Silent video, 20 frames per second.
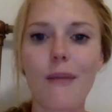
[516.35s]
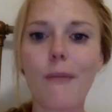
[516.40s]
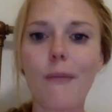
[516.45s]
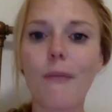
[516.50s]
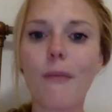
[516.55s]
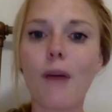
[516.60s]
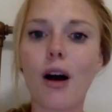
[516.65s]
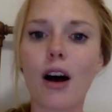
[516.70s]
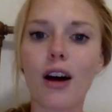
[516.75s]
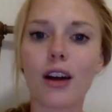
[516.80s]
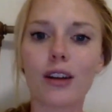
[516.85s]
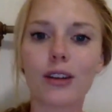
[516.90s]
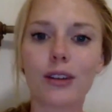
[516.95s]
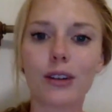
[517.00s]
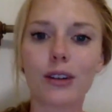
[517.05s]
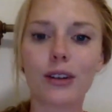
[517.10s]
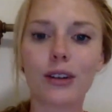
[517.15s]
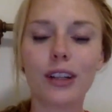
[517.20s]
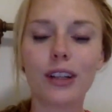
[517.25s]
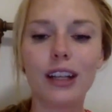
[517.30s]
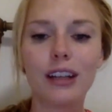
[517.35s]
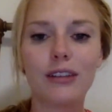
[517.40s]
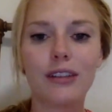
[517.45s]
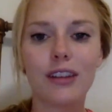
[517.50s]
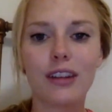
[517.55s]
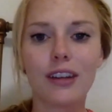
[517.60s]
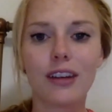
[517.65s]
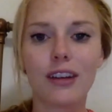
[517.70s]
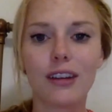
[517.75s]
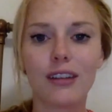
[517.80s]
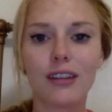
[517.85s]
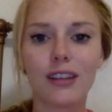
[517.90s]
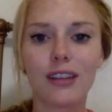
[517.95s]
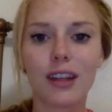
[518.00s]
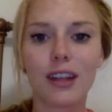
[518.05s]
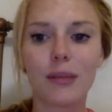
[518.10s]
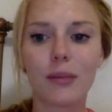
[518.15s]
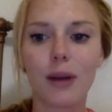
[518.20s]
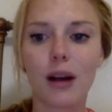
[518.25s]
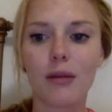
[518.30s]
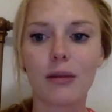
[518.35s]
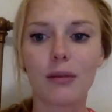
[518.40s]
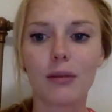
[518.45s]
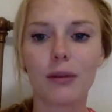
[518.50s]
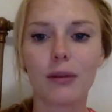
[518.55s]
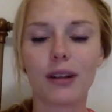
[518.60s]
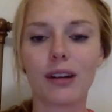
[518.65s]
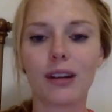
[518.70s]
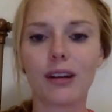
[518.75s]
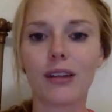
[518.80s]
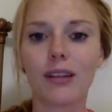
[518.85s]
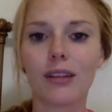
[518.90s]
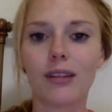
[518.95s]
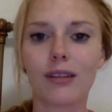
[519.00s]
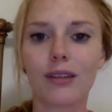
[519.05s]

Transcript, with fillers: model, even though they probably